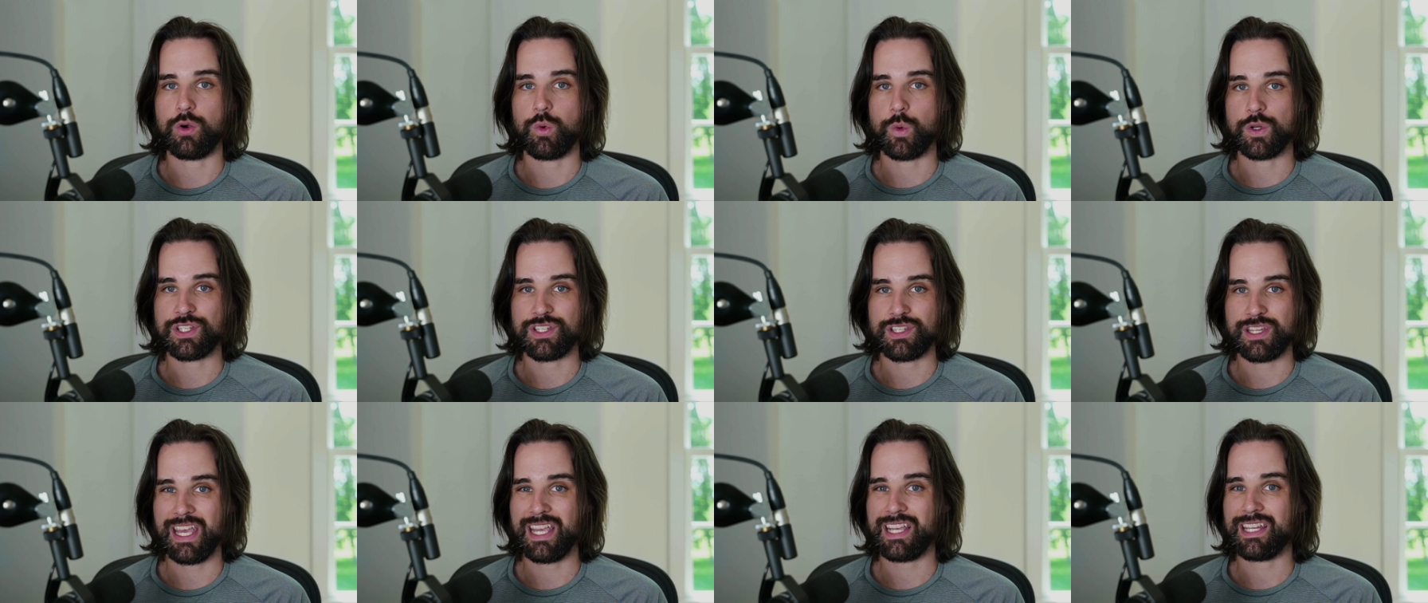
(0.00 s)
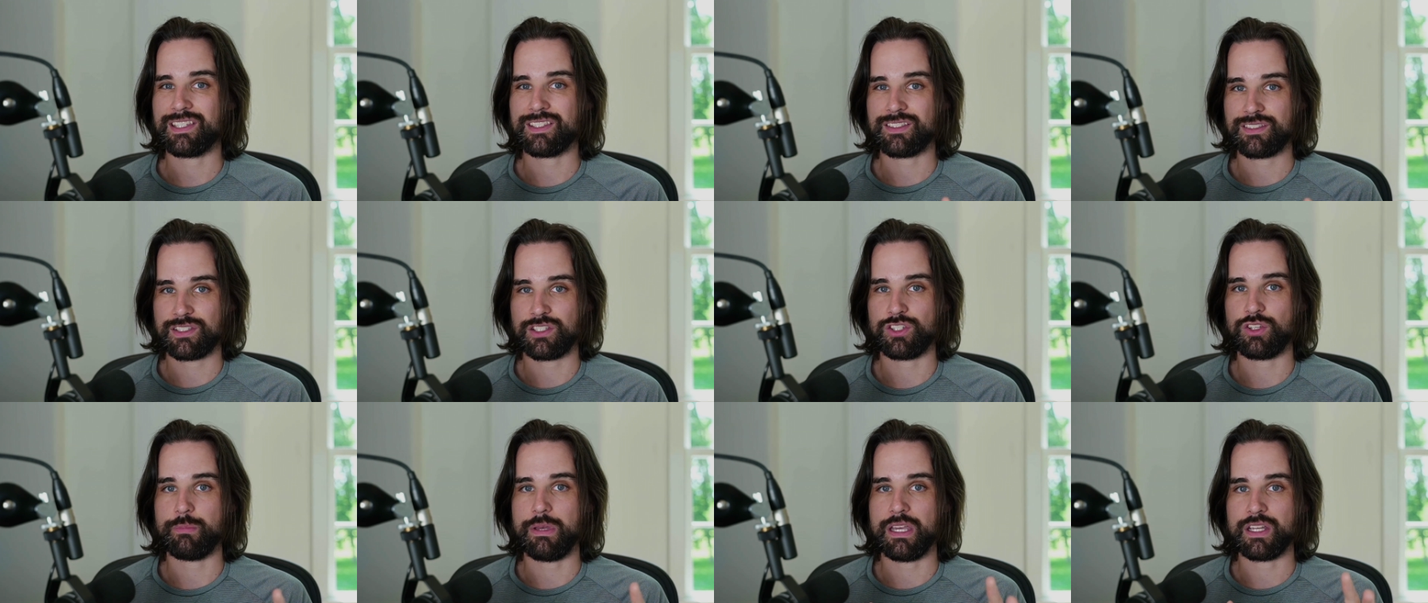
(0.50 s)
which it can
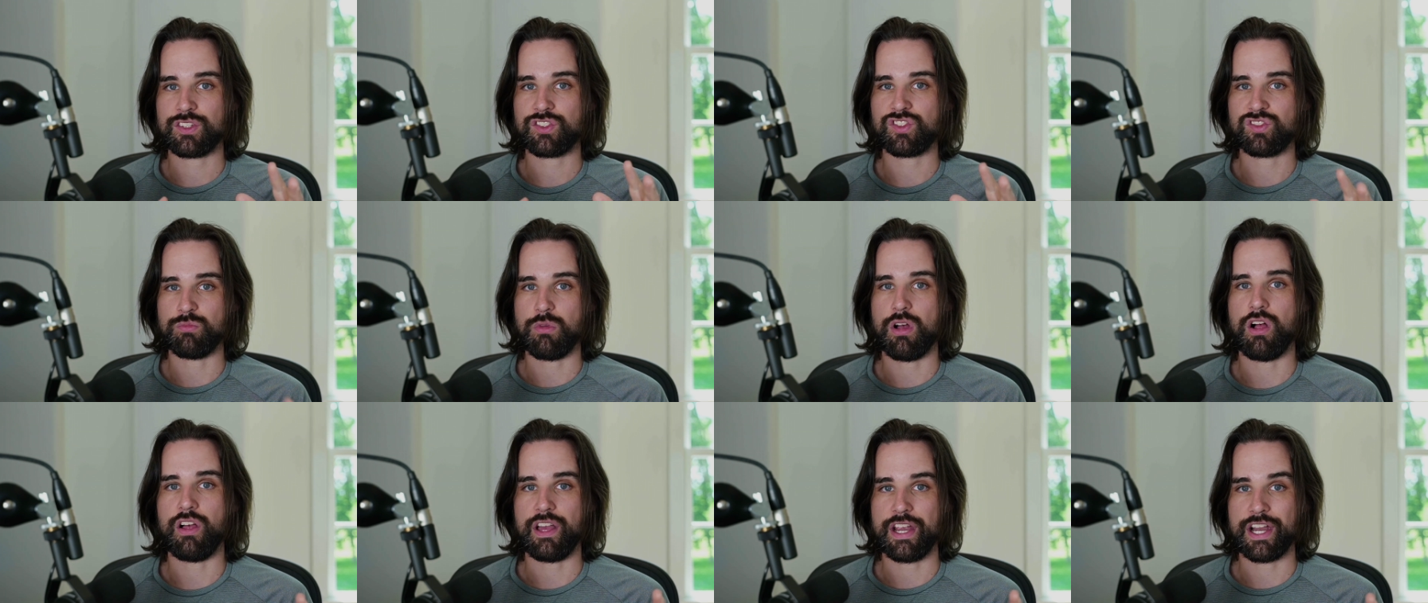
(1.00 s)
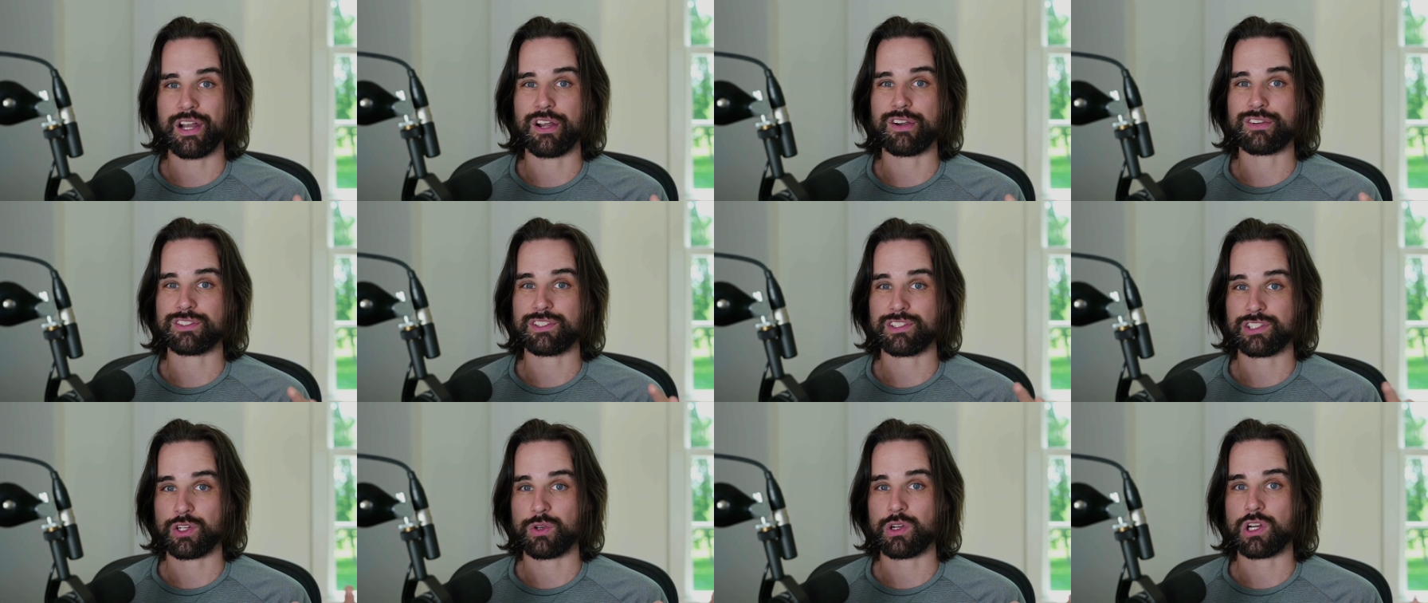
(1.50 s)
still make small errors.
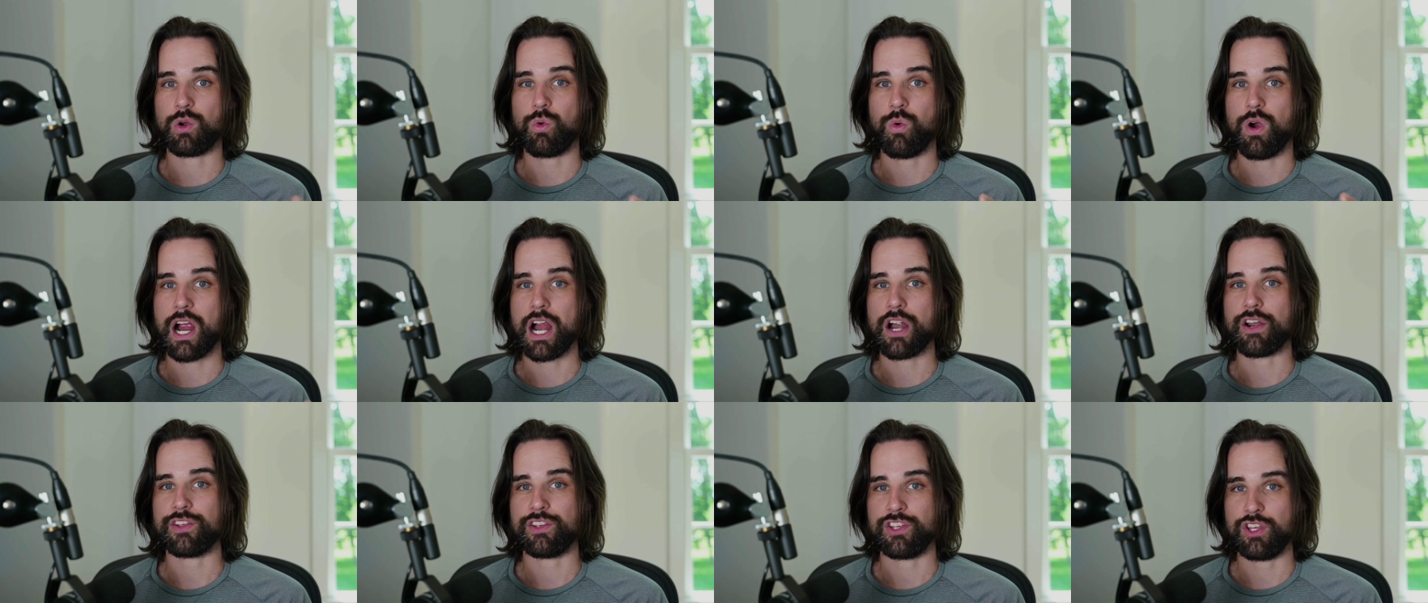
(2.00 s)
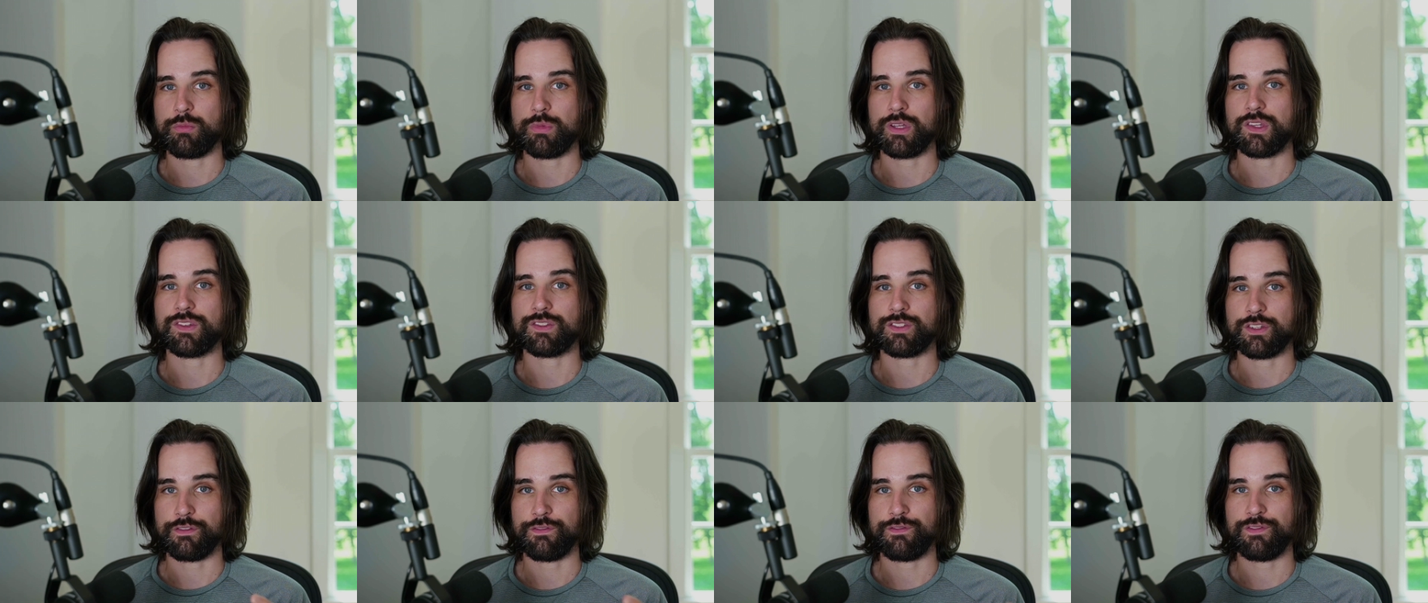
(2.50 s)
It's going to require
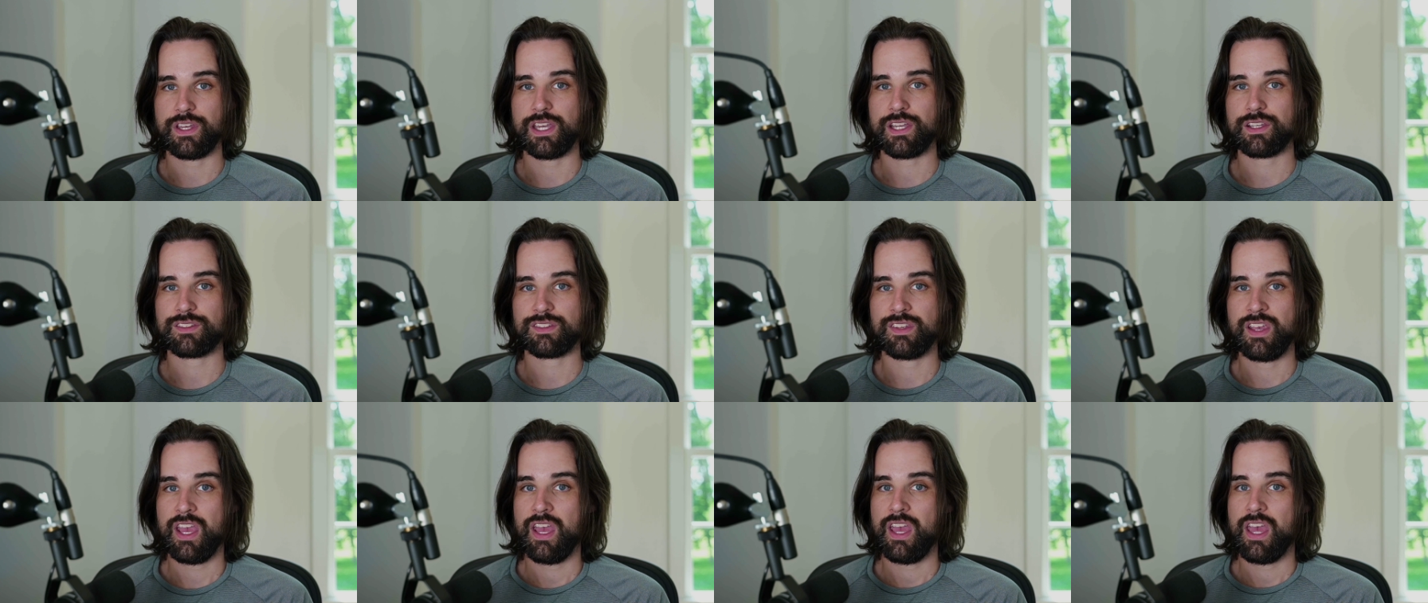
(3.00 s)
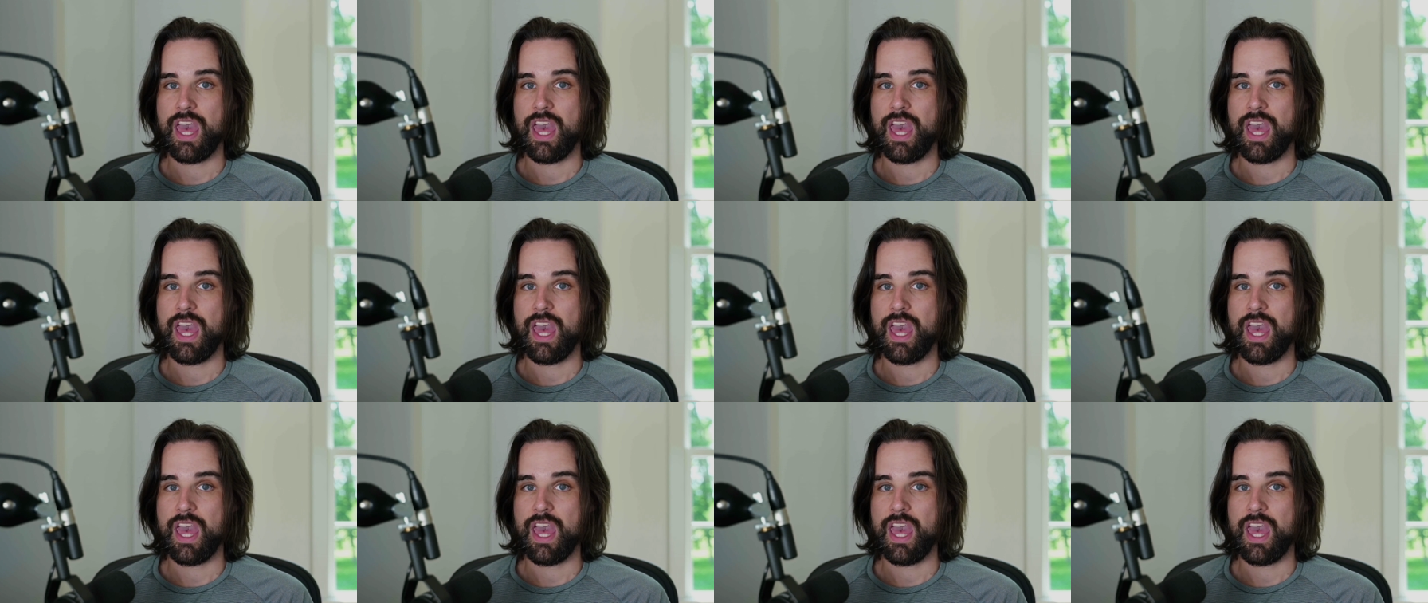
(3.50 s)
humans to fix.